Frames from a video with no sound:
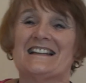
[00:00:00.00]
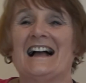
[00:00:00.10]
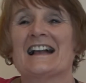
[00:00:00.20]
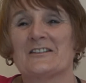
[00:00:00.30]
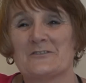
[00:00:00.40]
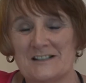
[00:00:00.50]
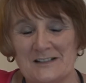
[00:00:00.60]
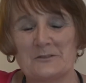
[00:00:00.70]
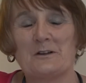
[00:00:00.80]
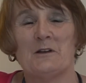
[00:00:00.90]
I can
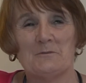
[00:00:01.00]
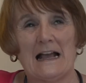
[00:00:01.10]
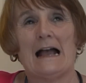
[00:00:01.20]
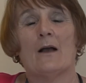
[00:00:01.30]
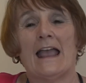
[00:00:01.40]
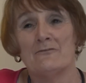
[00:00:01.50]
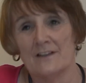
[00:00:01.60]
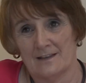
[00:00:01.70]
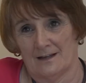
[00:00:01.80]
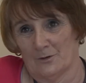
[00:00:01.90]
still remember how
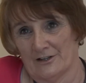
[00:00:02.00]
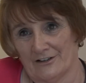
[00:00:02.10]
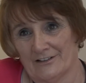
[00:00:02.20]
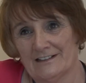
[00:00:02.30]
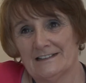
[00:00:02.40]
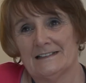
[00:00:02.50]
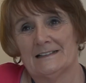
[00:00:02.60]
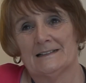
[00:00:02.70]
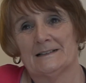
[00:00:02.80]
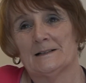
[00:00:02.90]
heavy they were.
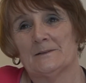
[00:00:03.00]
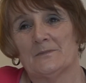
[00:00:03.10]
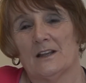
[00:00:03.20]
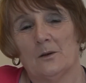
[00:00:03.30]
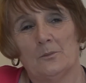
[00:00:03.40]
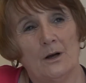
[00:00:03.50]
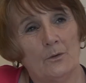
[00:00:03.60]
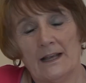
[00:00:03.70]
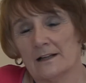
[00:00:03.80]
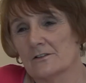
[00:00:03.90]
But
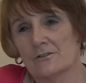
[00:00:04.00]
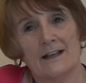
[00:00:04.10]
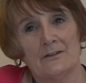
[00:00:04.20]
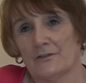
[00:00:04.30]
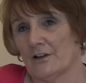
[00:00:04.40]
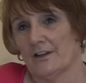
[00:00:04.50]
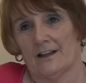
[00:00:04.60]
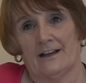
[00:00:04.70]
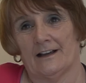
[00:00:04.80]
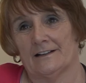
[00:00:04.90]
we had great fun
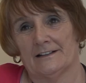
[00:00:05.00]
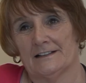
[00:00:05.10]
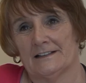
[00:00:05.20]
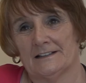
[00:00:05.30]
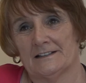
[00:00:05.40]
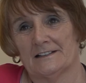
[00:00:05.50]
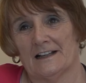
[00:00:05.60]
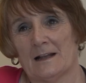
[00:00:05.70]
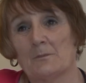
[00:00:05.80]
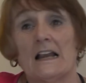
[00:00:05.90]
there, and
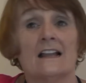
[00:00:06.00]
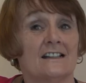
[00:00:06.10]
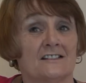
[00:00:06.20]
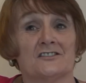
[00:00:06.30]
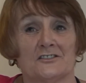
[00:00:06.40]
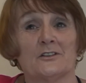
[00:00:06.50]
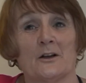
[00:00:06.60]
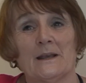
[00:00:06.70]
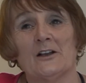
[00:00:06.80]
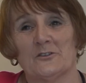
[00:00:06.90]
I'm glad it's still
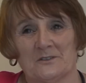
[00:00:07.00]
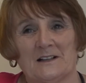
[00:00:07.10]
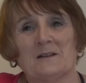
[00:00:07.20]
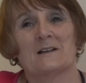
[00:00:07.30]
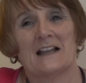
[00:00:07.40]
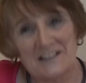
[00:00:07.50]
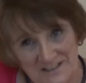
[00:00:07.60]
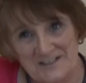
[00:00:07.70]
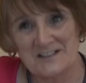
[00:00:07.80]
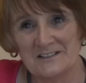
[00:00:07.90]
going on. I'm glad
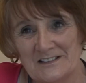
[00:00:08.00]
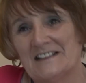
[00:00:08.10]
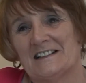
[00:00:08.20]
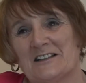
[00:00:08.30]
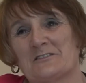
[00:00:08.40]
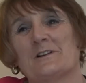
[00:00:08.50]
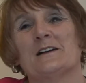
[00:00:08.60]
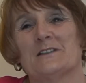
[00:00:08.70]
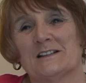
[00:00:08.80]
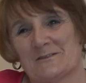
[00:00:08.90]
there's still a
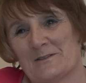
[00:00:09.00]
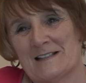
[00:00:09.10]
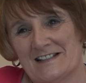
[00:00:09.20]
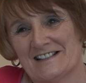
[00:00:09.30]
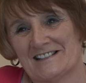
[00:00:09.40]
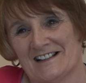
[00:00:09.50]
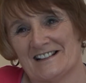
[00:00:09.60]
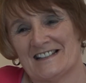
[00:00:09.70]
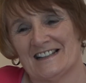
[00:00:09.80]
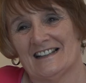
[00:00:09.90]
thriving dramatic
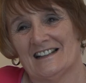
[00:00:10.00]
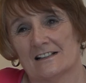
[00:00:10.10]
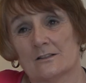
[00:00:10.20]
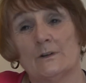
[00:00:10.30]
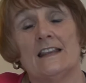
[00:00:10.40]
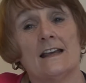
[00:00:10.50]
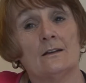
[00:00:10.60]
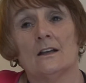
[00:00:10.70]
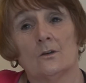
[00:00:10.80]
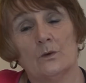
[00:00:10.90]
society, because we
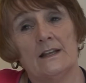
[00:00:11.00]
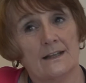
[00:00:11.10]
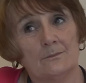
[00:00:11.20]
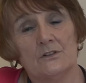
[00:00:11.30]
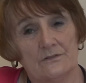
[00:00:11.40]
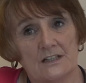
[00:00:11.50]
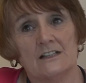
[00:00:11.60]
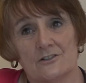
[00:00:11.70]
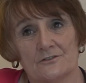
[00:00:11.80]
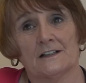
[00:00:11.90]
then moved to
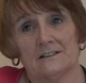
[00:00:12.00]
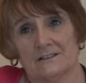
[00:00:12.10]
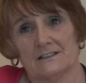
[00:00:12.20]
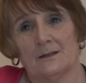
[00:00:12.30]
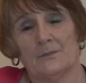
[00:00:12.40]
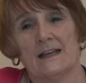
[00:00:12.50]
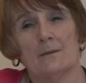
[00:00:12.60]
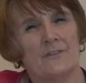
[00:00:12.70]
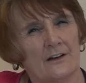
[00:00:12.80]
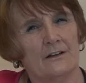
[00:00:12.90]
Lichfield and
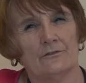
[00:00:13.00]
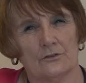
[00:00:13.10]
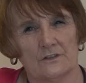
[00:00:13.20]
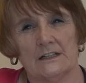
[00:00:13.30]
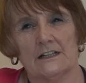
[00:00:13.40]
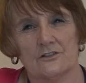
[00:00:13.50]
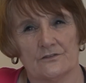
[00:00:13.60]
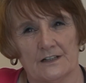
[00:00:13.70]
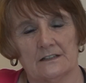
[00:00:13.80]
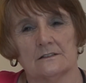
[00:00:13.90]
became very involved in
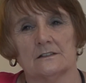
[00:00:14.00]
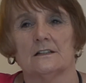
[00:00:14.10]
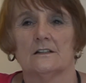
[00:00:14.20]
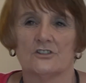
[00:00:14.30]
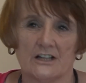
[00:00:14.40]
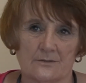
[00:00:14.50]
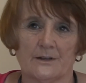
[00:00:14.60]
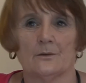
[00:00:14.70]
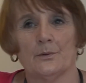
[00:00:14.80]
Lichfield and Shakespeare in the